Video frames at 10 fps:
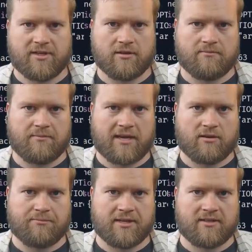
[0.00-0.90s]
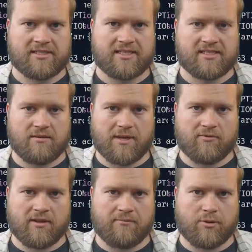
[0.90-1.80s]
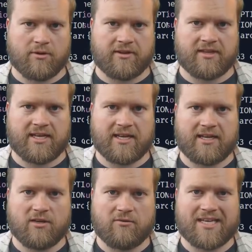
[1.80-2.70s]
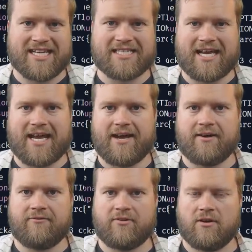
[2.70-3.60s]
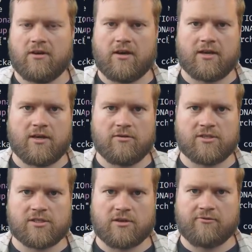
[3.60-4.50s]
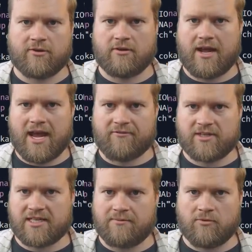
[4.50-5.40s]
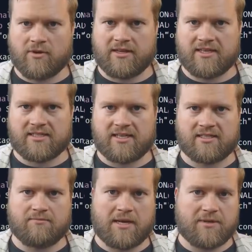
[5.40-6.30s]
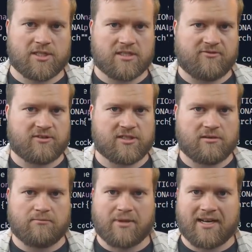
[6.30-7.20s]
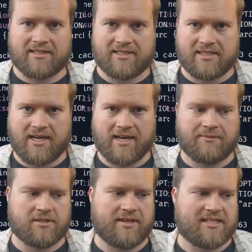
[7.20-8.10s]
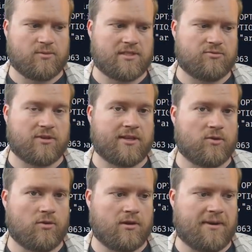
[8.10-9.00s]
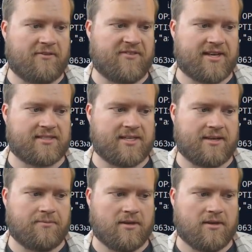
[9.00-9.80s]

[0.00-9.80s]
your make your builds. This could be a really important thing, and you don't need to have a huge server every time you run these things, maybe just for certain blocks of time. So that's what's really cool about FastTime.